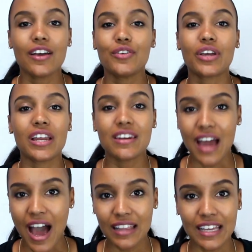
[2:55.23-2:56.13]
You
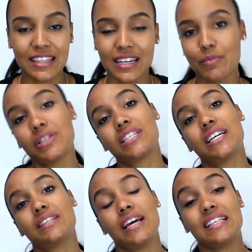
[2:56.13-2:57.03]
cannot let that
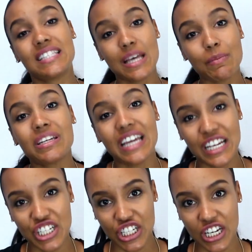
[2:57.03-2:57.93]

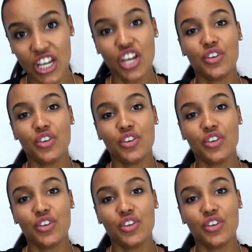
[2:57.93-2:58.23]
intimidation,